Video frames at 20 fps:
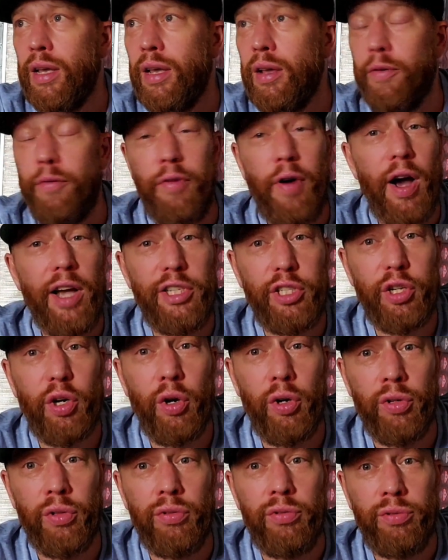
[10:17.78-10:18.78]
fight's
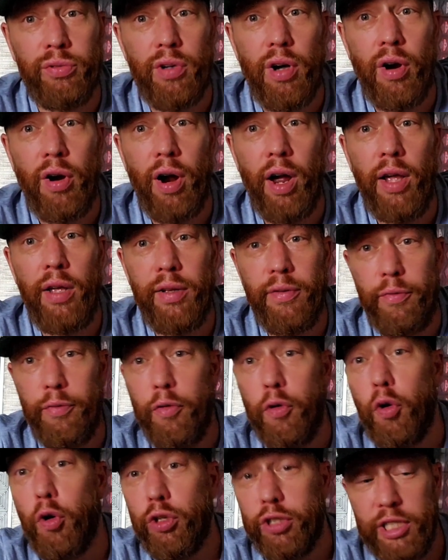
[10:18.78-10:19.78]
on. All right,
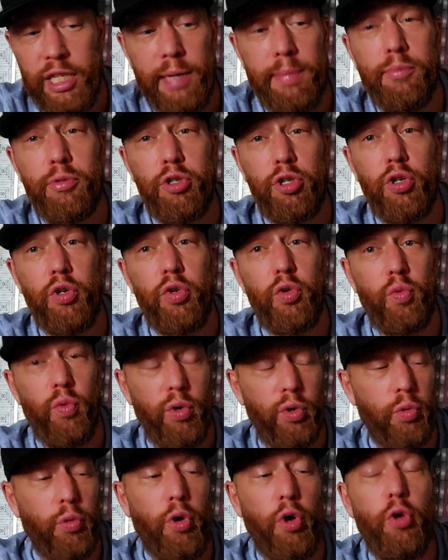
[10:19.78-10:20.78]
for Tszyu,
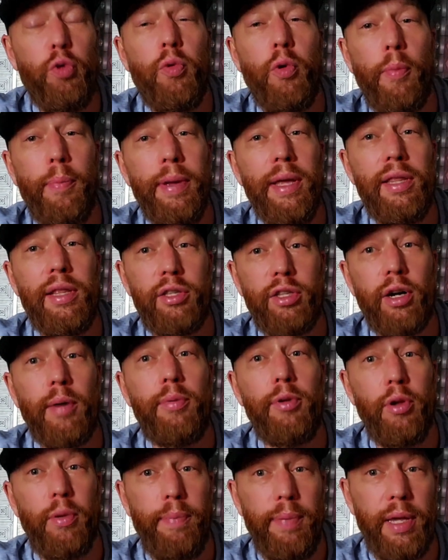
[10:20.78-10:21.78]
who will be the
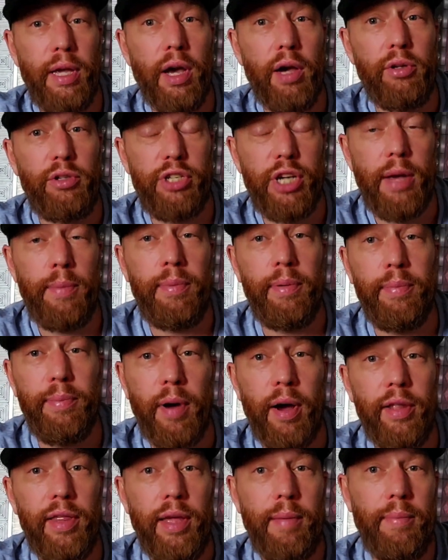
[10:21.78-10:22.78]
WBO champion
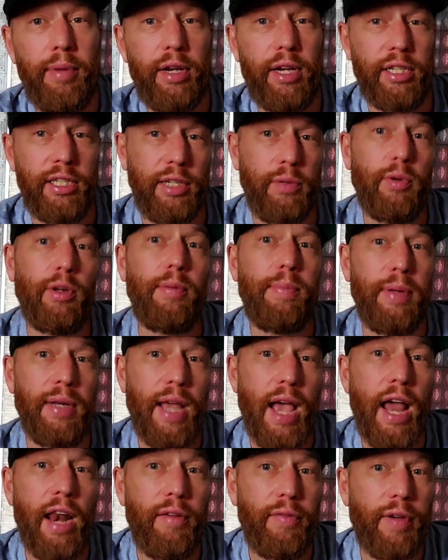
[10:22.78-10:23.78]
by then because he would have been
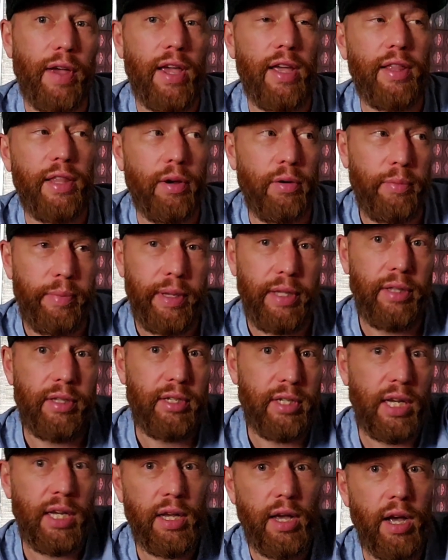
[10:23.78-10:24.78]
elevated. That would be
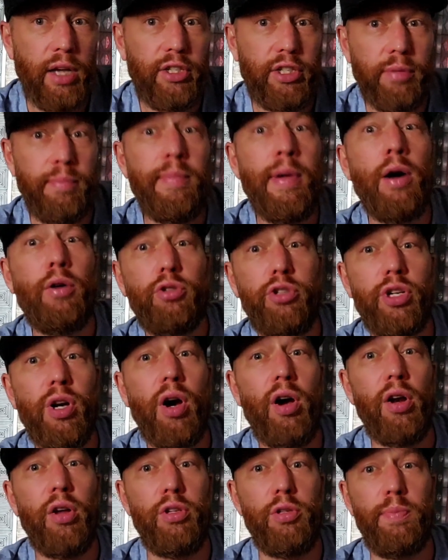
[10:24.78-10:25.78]
Jamel
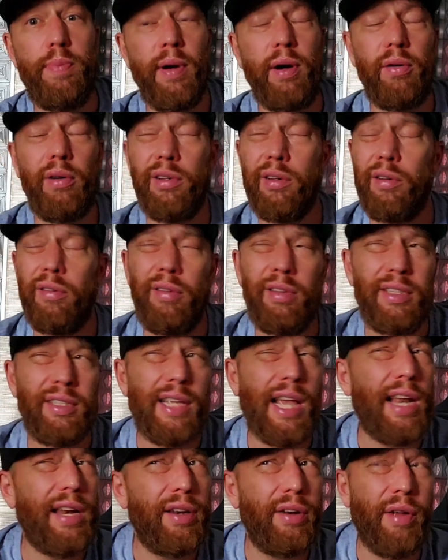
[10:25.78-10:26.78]
Charlo's belt. I don't know
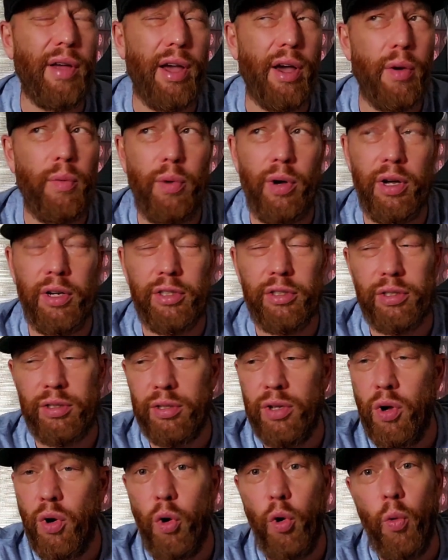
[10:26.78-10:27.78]
exactly how it works
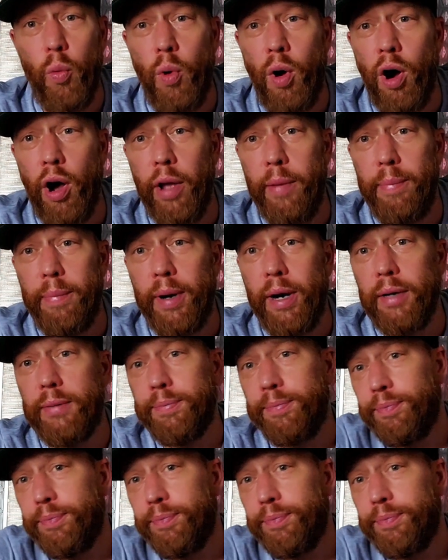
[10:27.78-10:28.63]
or why, but